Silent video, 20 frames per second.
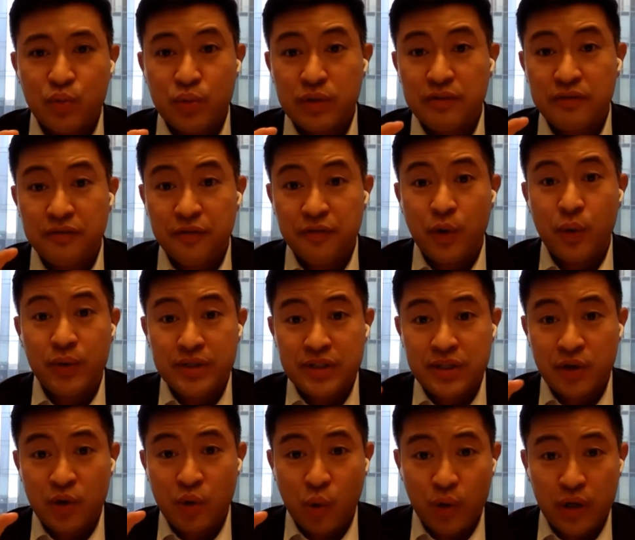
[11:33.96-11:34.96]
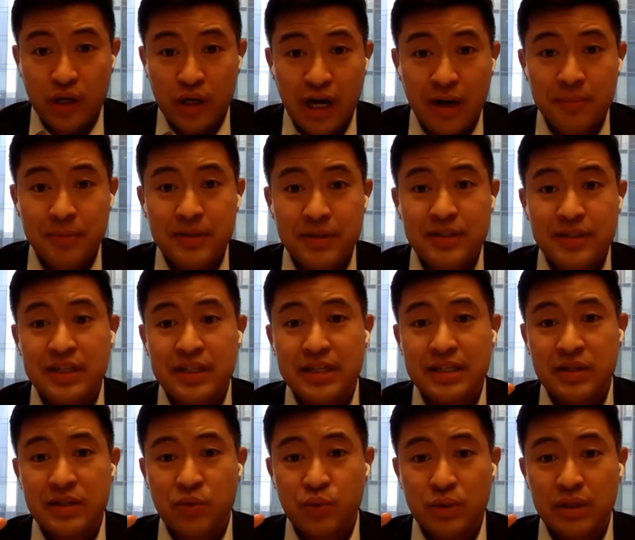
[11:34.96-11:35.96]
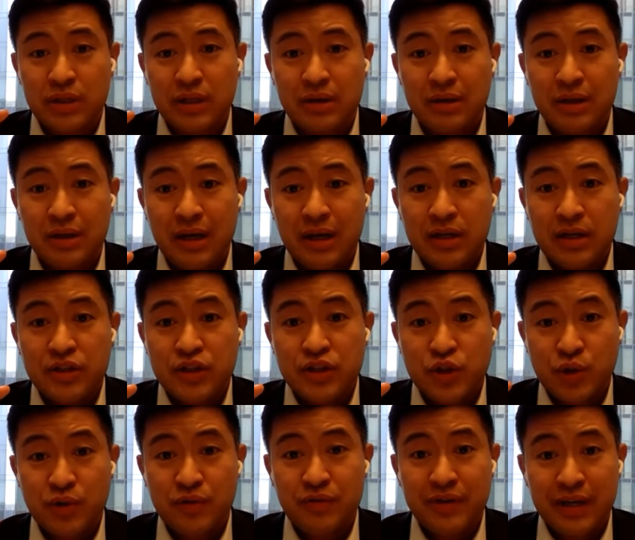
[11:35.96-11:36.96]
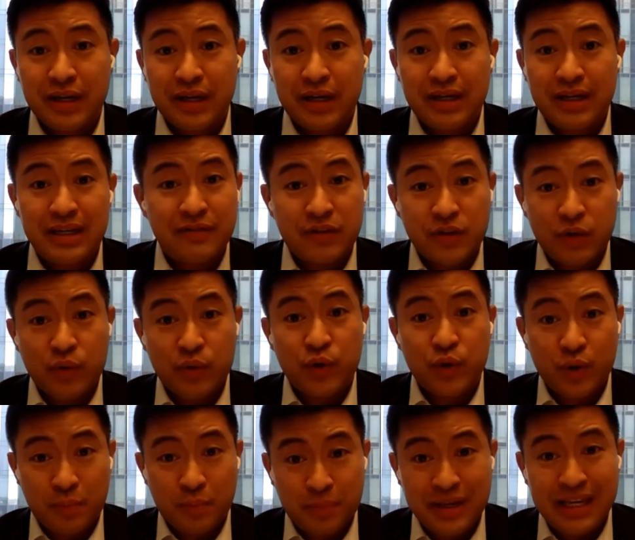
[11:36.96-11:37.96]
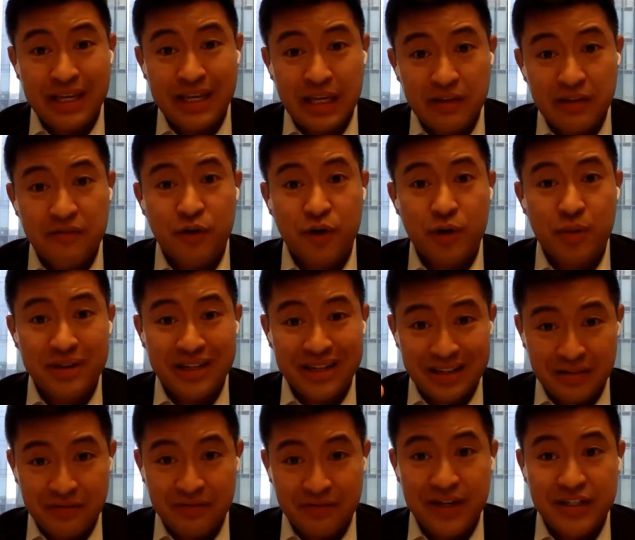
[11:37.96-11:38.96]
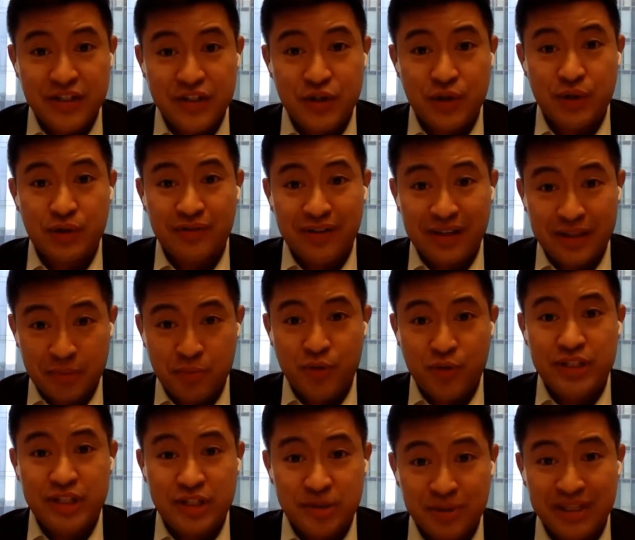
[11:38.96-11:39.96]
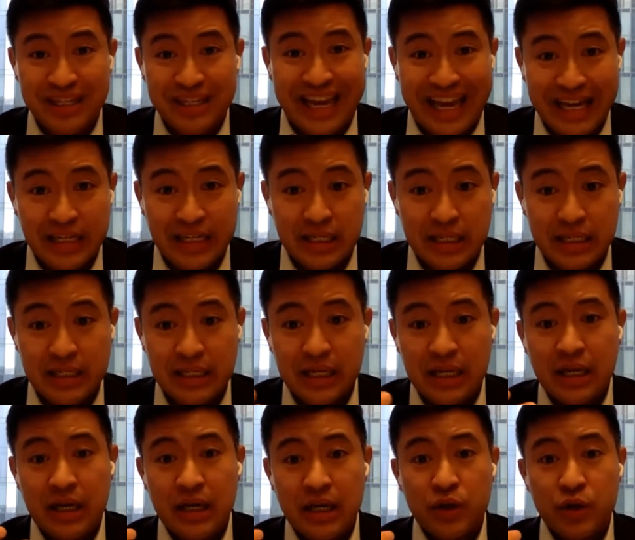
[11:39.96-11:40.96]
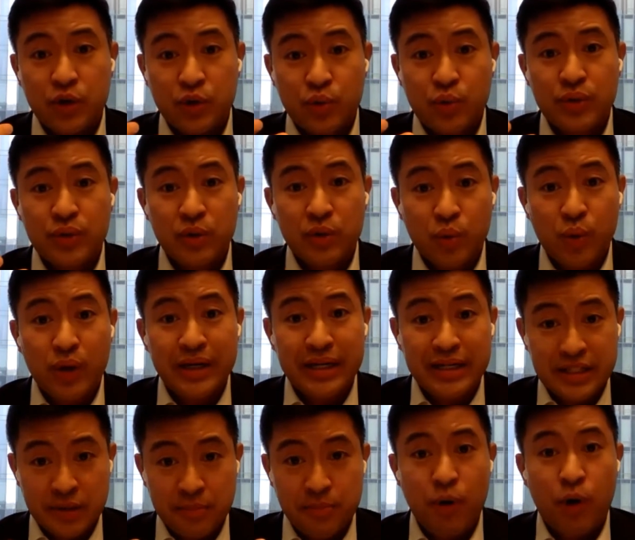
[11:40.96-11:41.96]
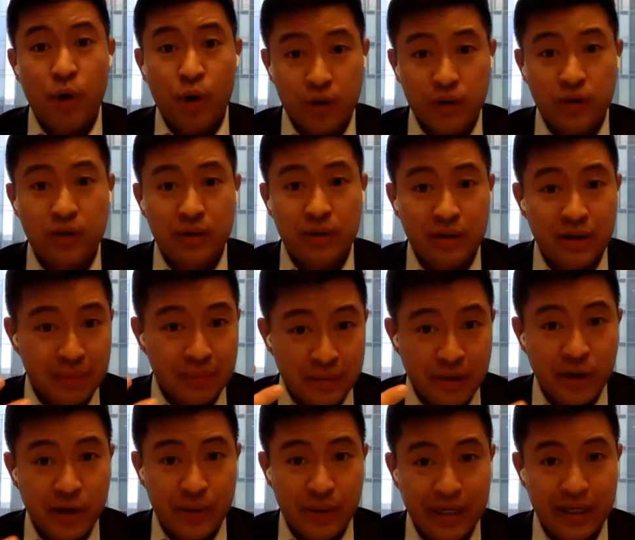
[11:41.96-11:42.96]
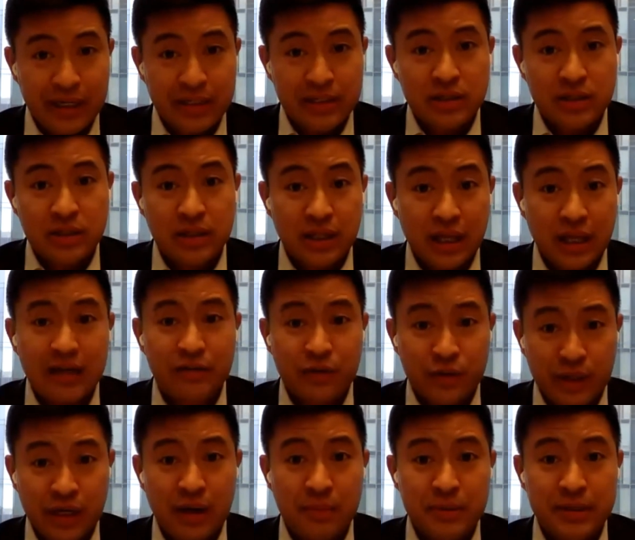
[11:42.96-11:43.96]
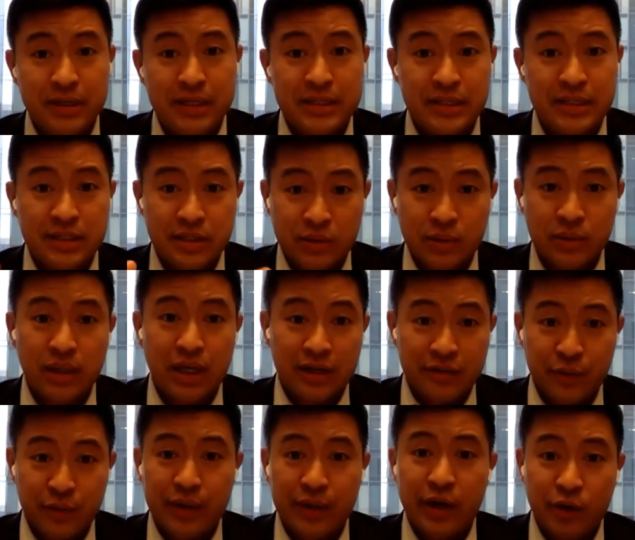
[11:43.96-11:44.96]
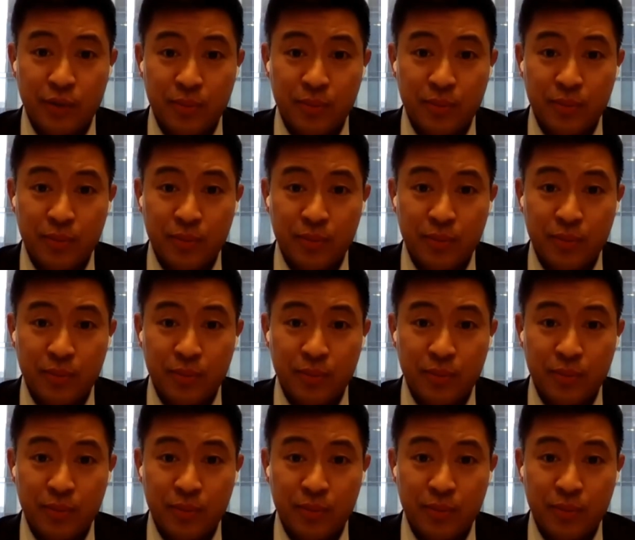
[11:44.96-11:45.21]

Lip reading: really focus on core competencies and really serving, even though you're a PE firm and an investor and you get the principaling hat on, you're really working as a partner, I'm hearing, to a lot of your companies and to a lot of your